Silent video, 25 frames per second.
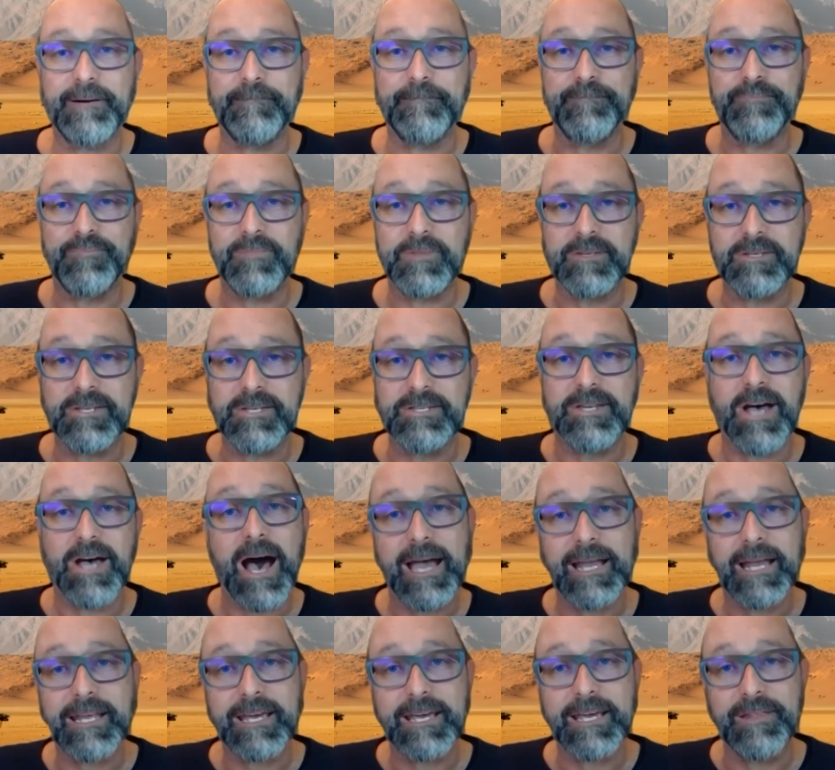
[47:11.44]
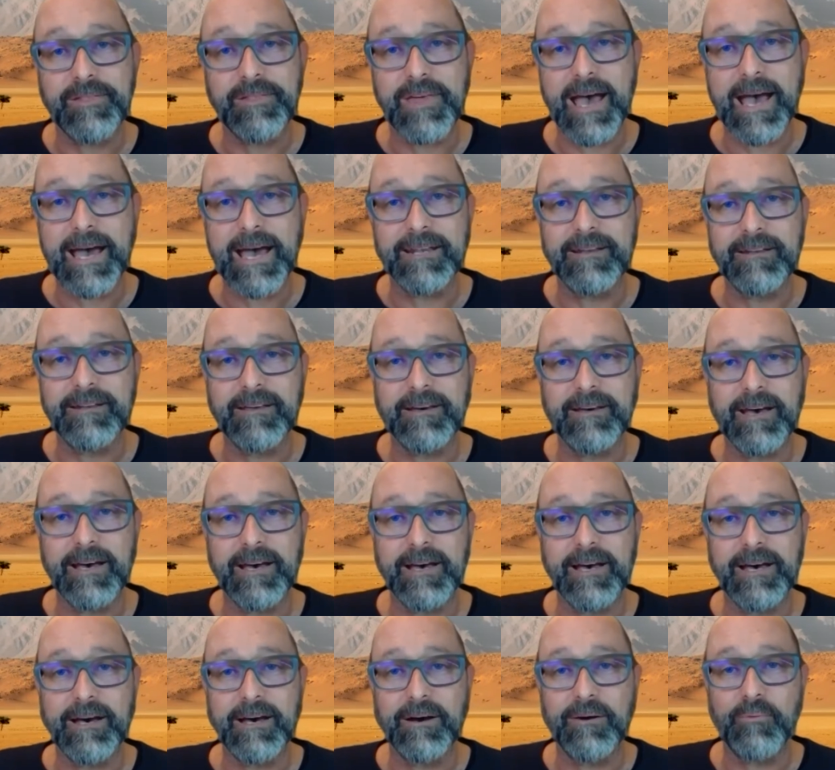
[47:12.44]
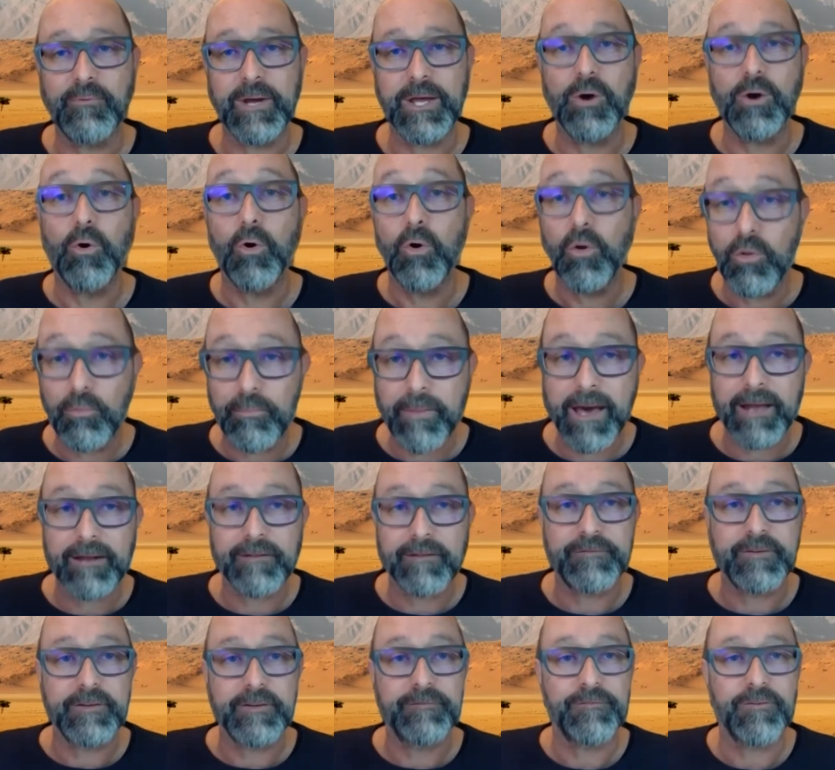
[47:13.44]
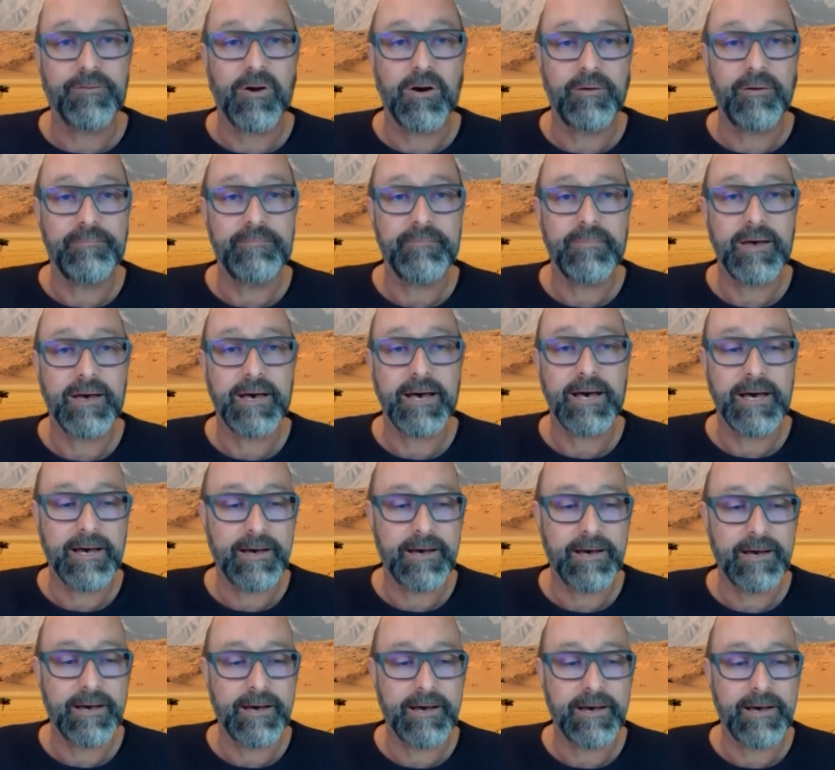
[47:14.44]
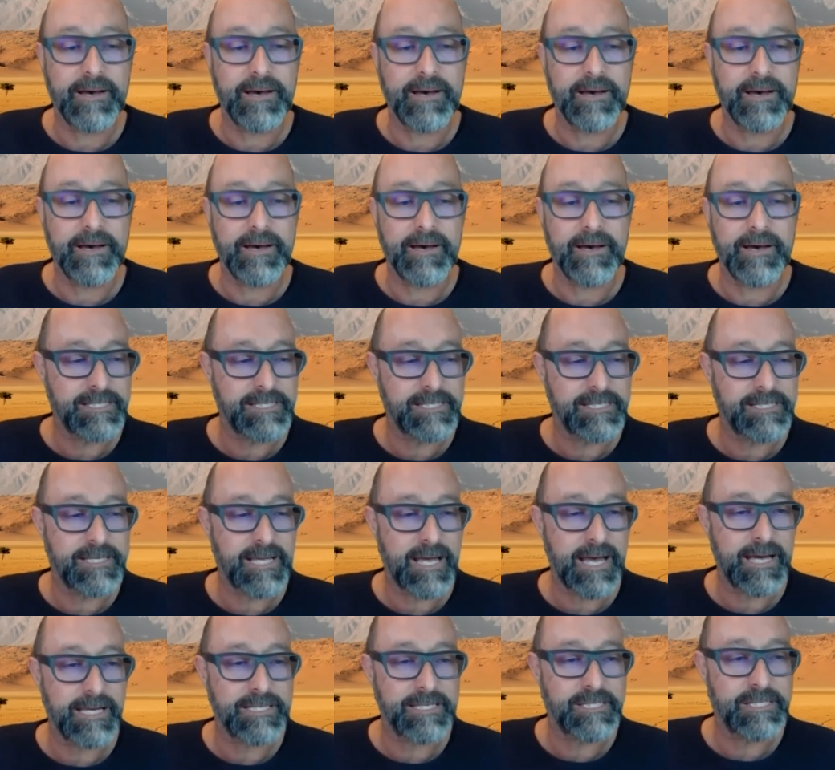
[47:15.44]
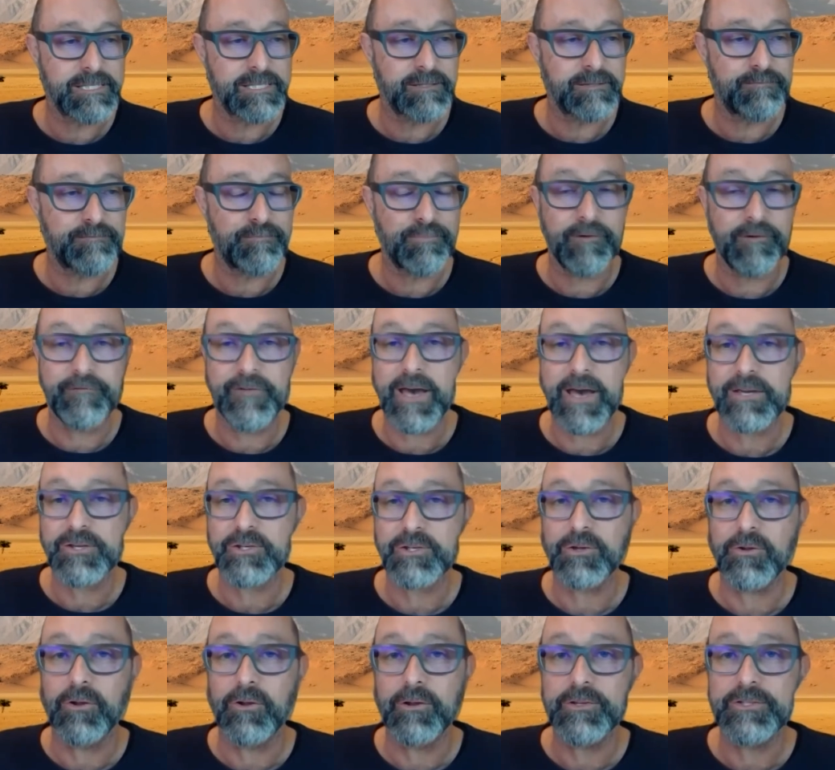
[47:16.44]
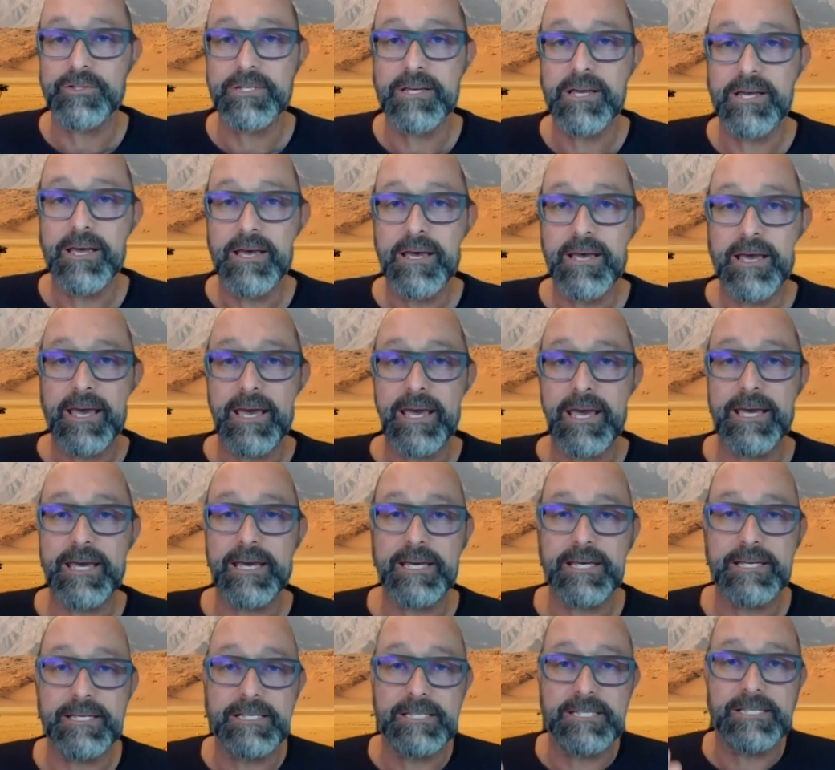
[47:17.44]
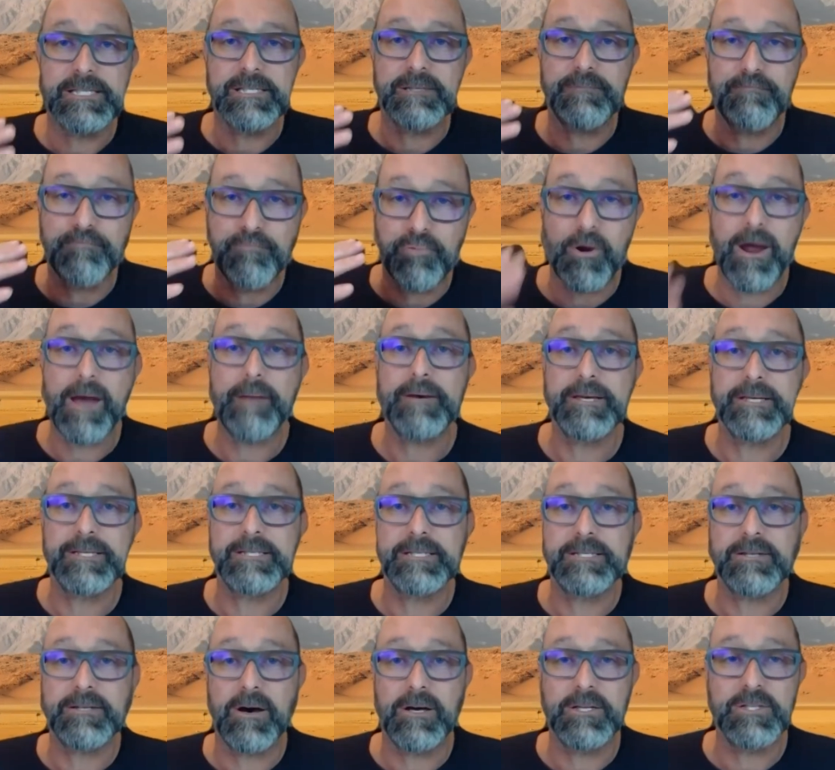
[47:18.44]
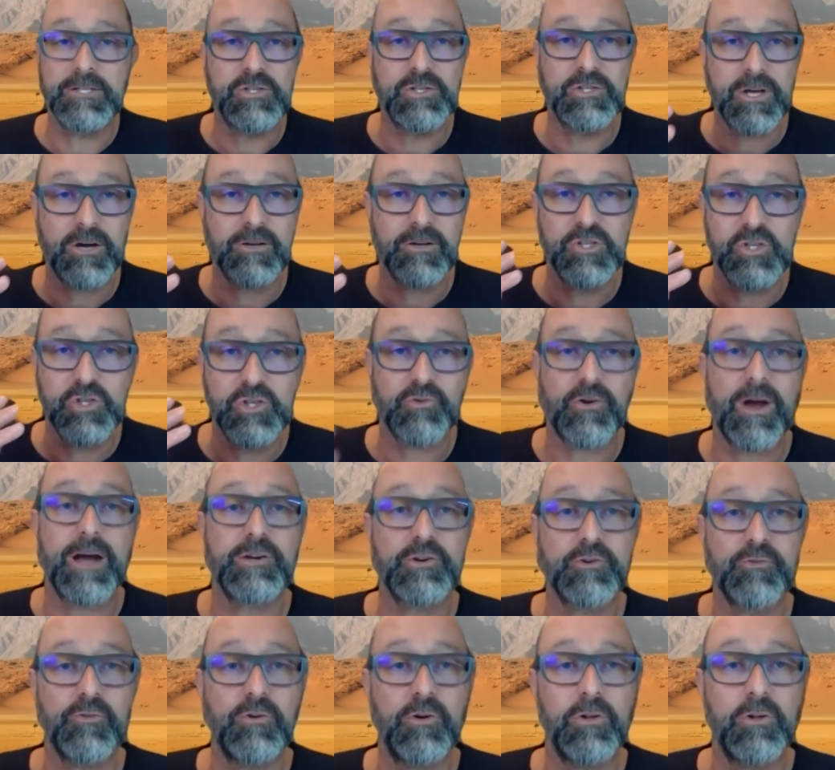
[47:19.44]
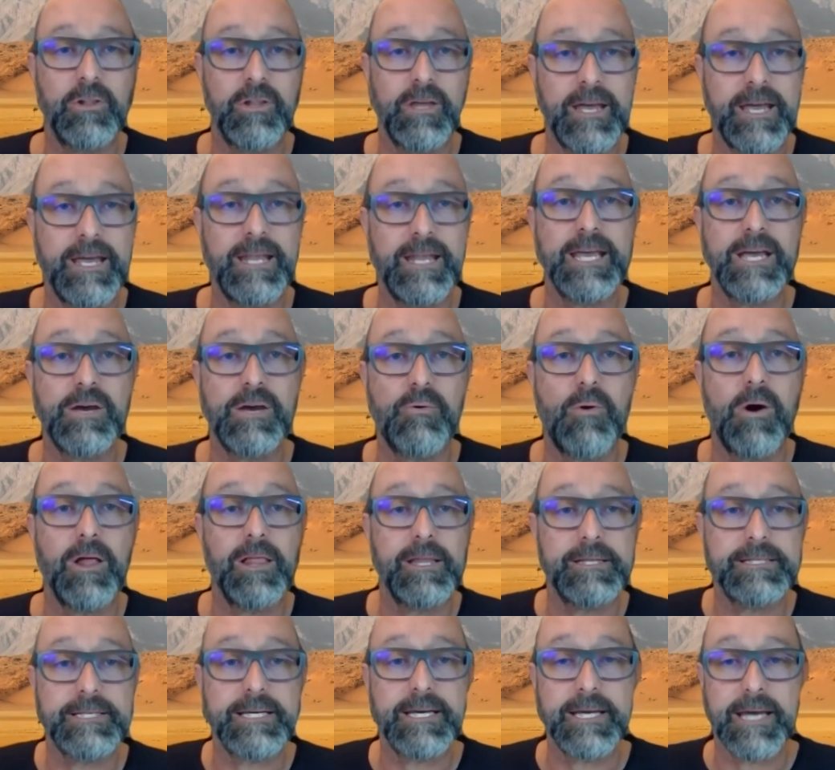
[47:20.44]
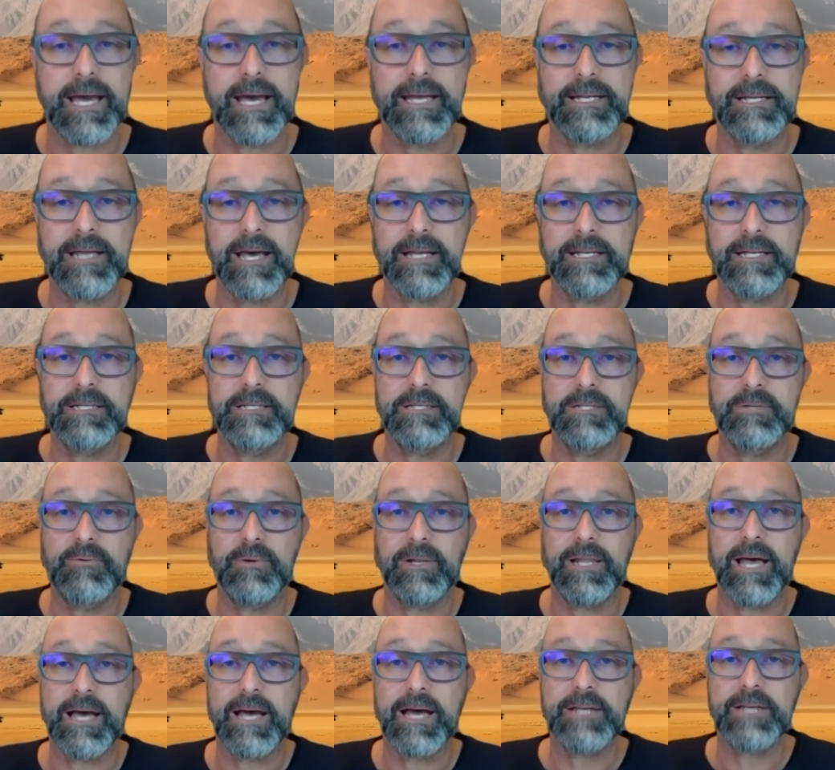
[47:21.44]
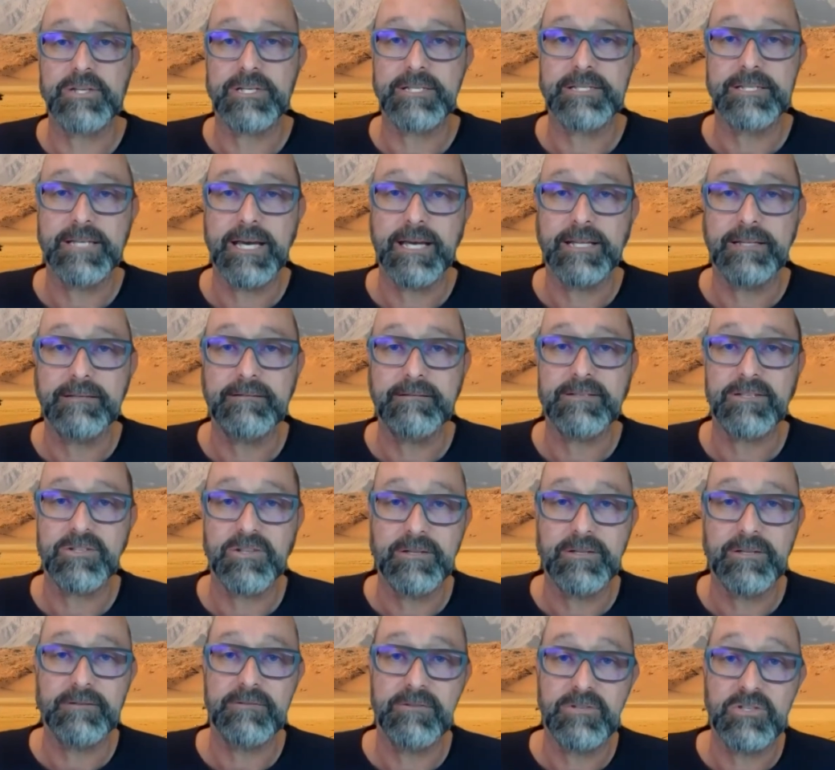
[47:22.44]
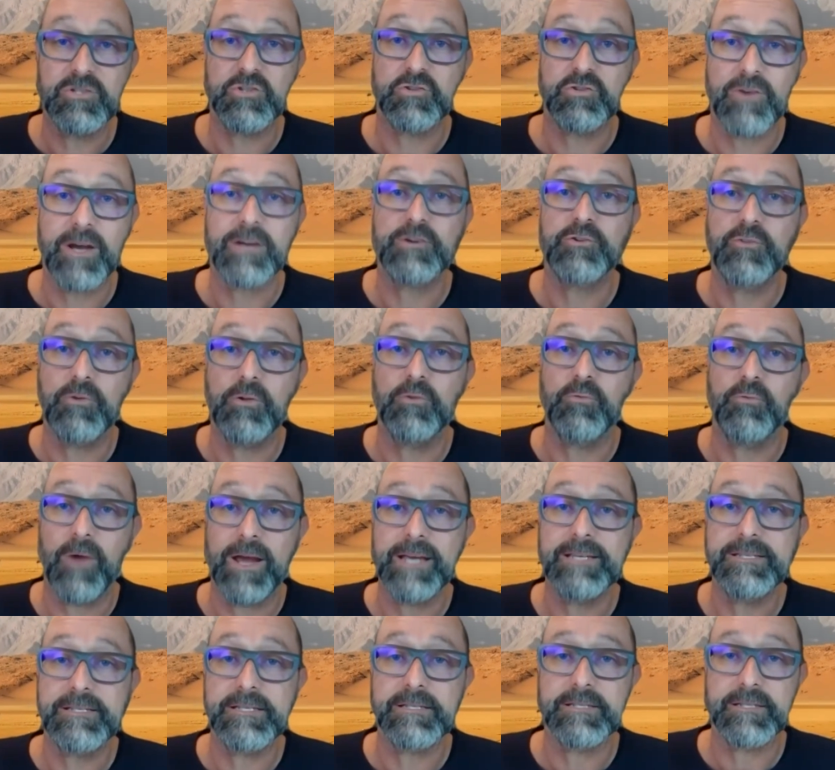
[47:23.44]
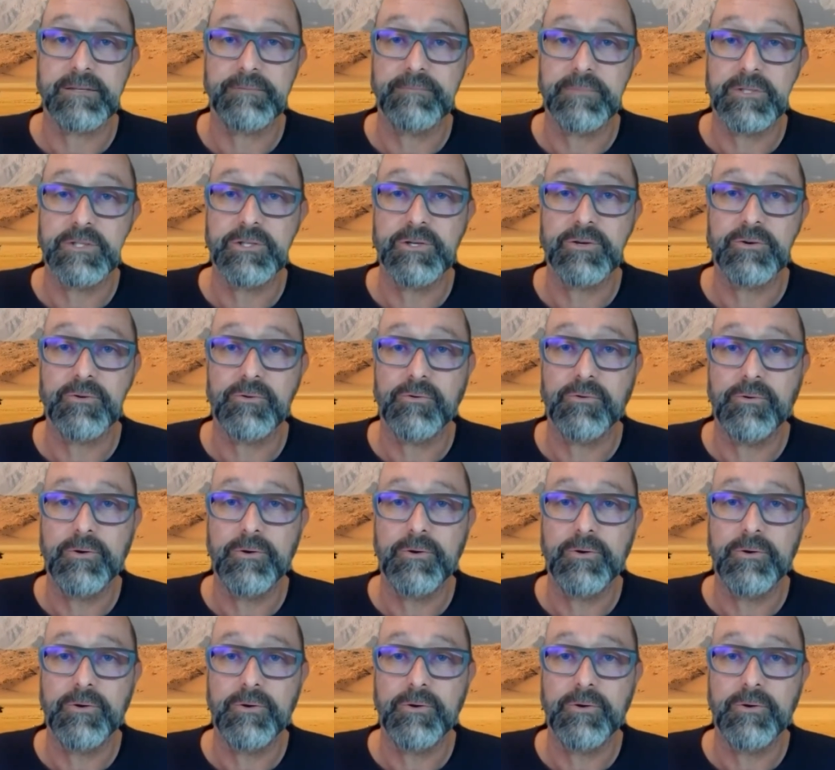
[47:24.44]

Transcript: society that we all benefit from as professionals is premised on structural inequality and to a large extent structural racism too.